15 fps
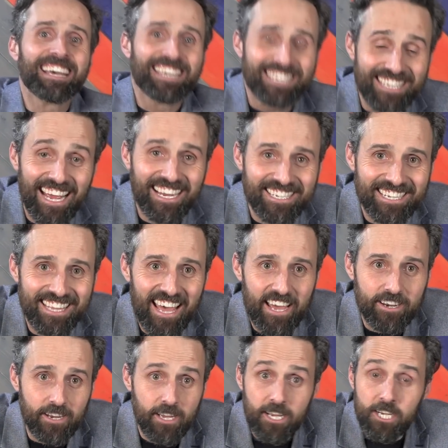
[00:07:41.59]
Since
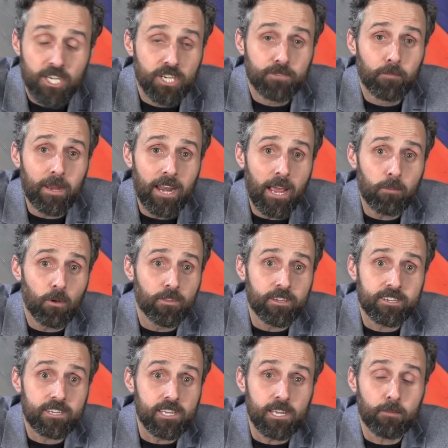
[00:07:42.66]
then, she's been able
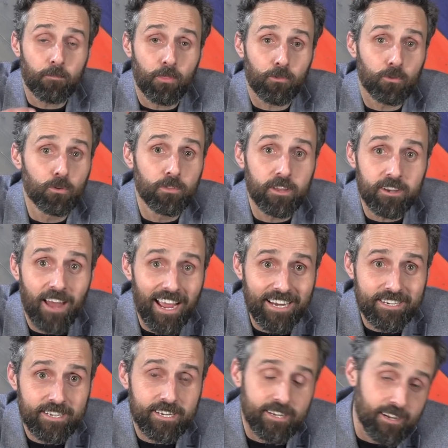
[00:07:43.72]
to sleep through the
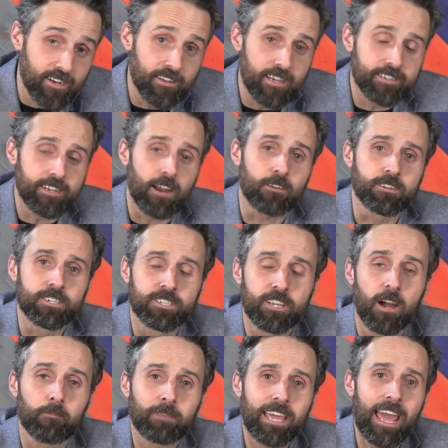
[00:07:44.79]
night, unless our
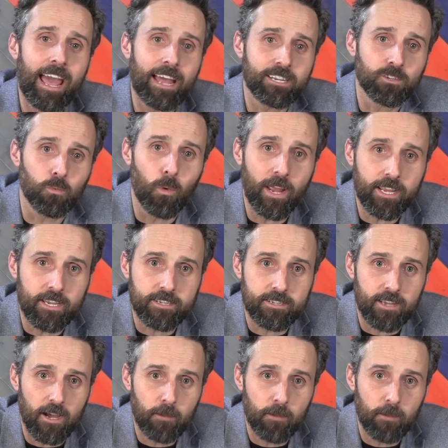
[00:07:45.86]
dumb cats wake us